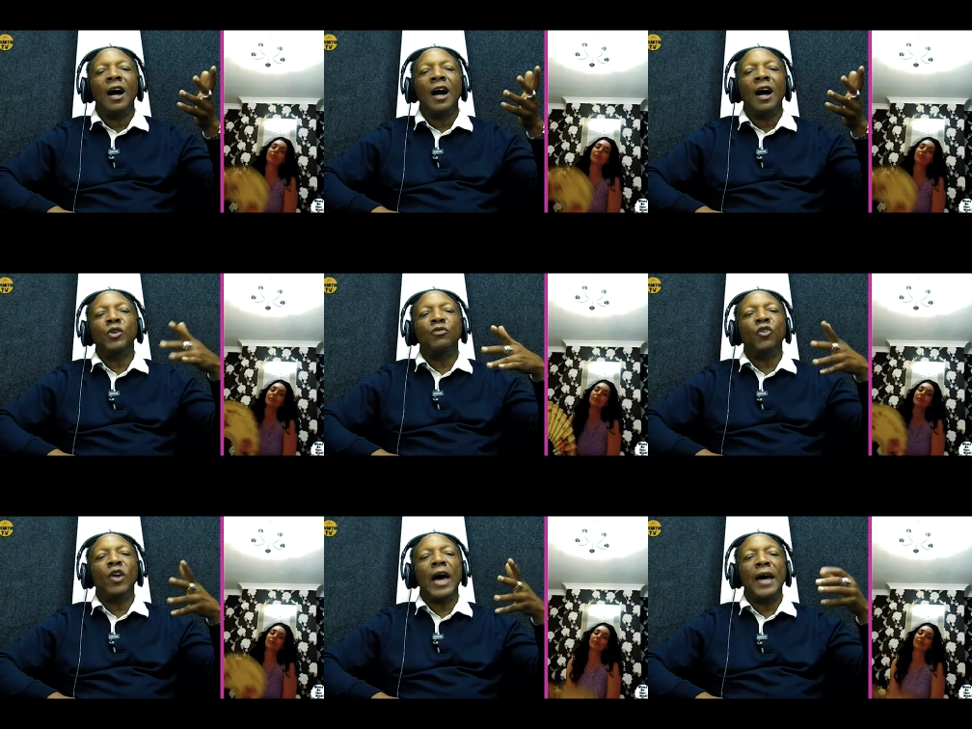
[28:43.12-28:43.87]
beautiful
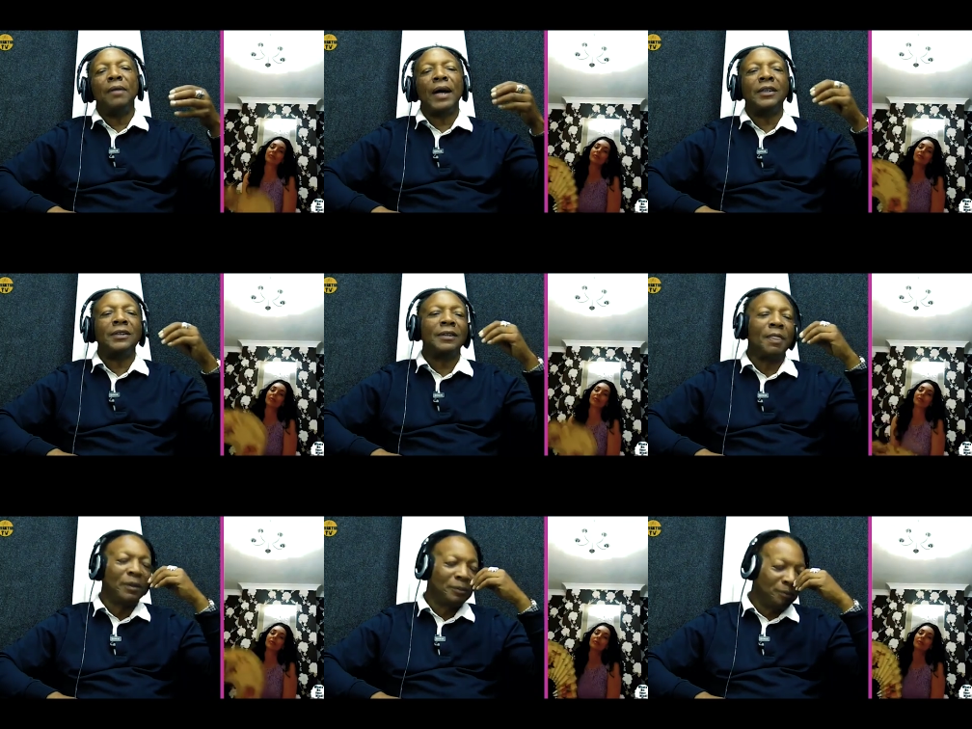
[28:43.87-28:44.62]
handbag,
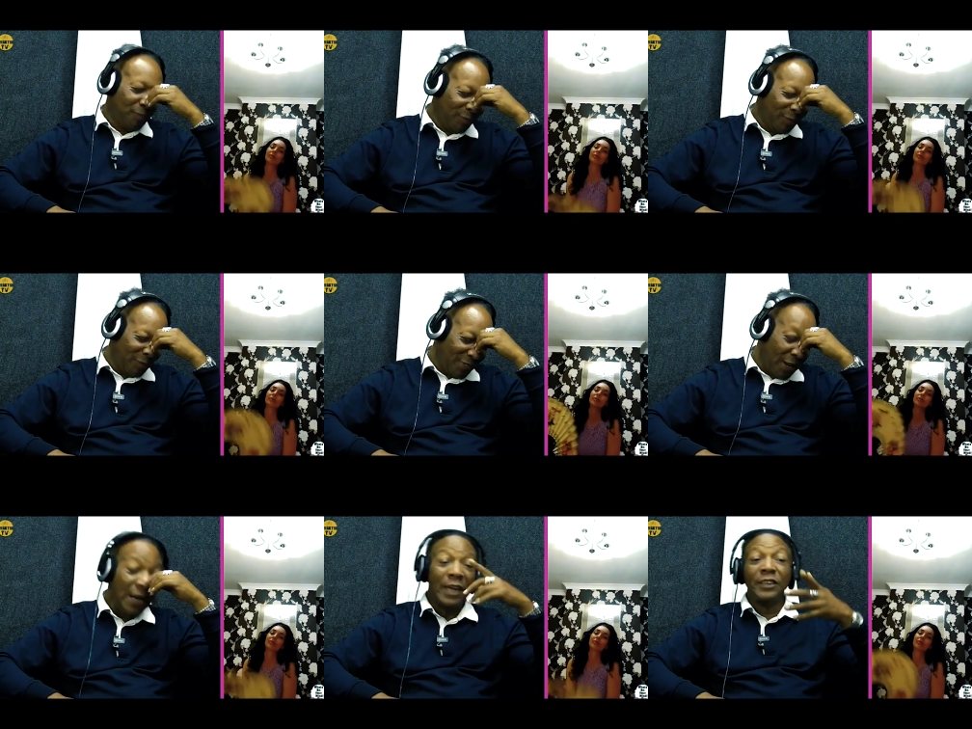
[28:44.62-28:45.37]
a
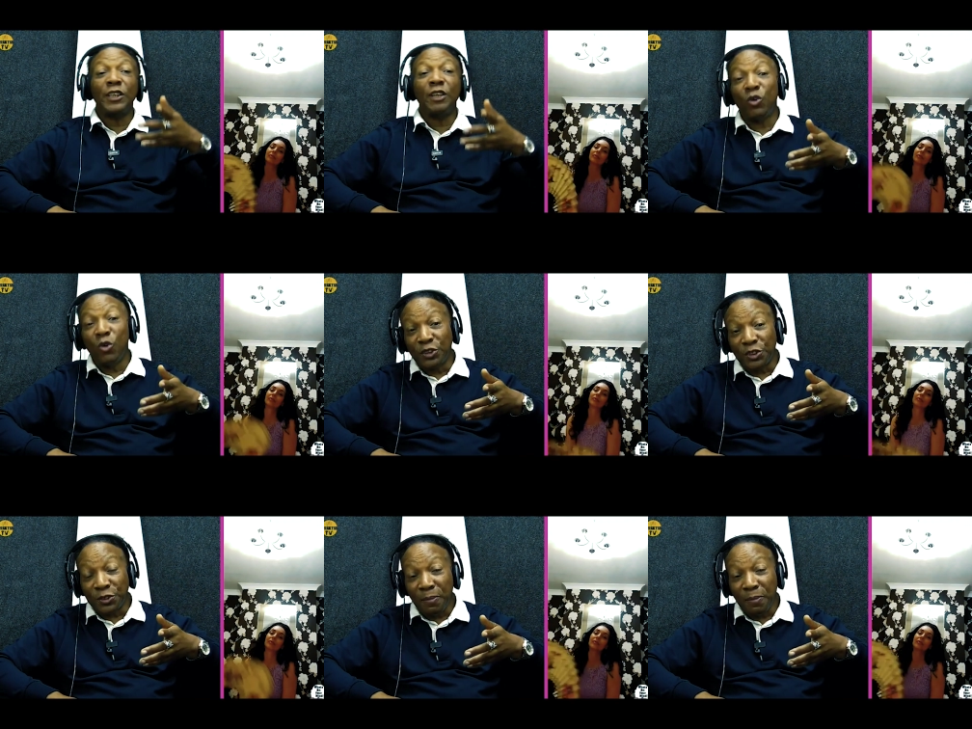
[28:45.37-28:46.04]
ladies, of course.